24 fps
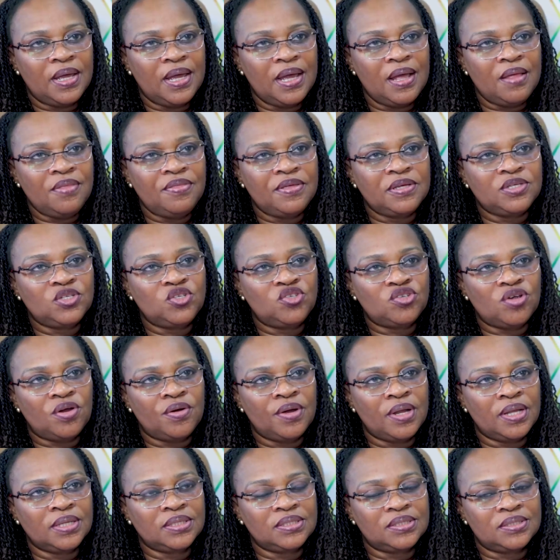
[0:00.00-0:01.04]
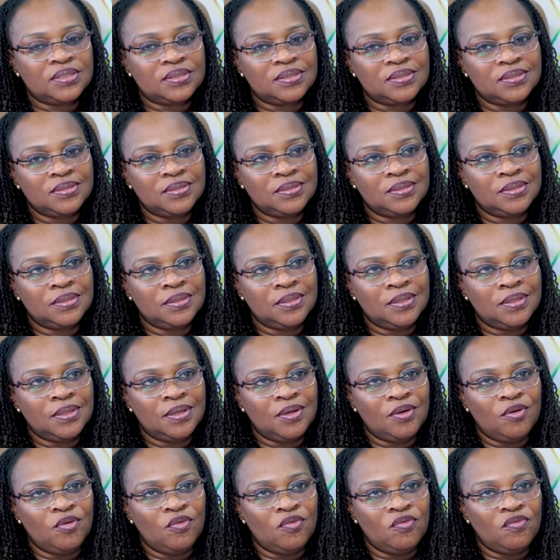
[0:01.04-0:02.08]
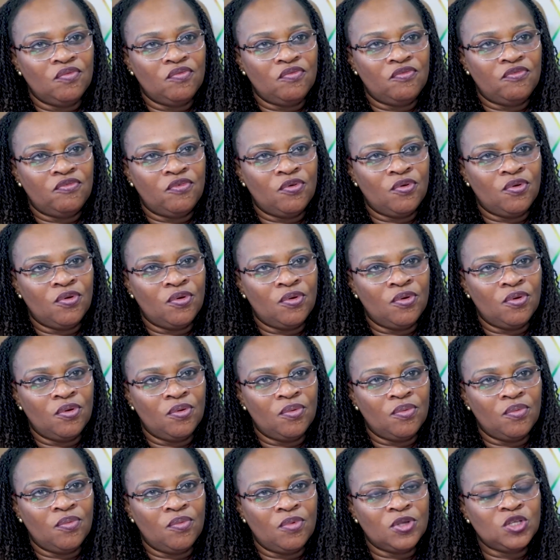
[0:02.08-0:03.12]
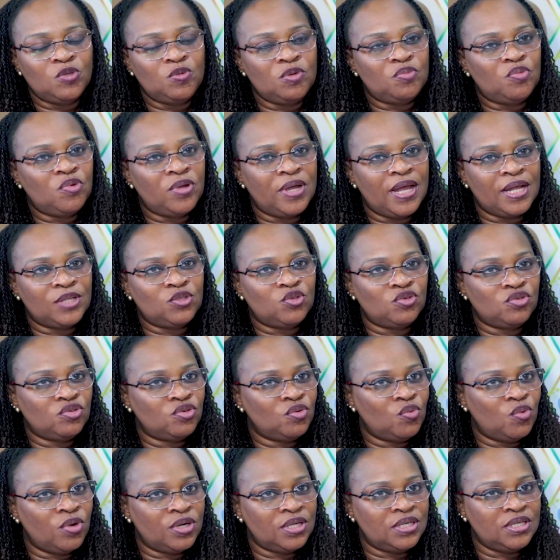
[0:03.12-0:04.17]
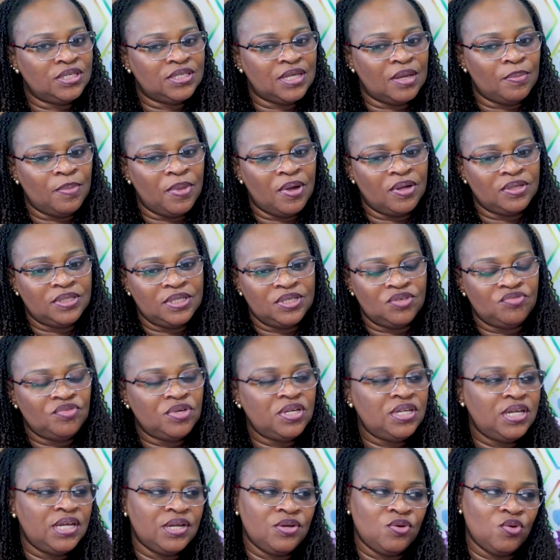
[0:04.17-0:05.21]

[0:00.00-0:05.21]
Health insurance, for once people get to know what it is about, is really a